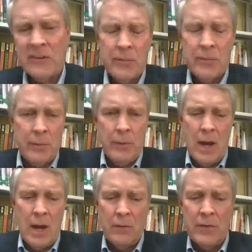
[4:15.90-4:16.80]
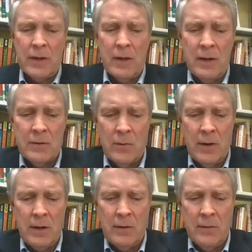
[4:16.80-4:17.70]
but really all over the
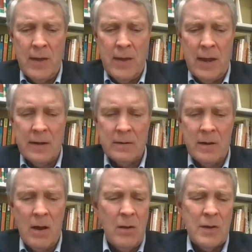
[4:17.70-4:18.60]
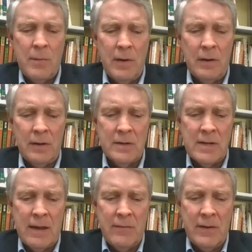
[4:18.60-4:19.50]
country, that all communities
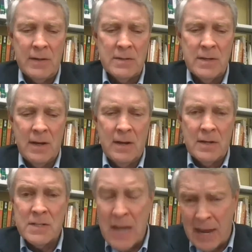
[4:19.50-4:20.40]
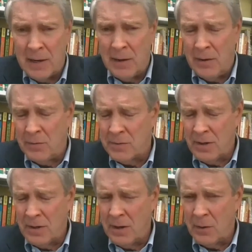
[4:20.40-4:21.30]
have these
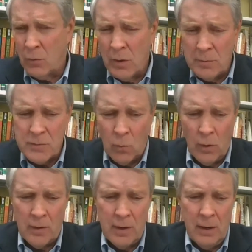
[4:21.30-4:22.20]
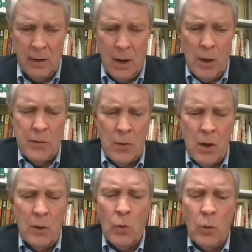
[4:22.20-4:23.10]
silos, groups working on their
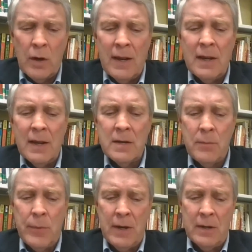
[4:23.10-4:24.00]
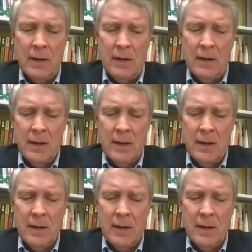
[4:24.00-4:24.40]
own, working independently,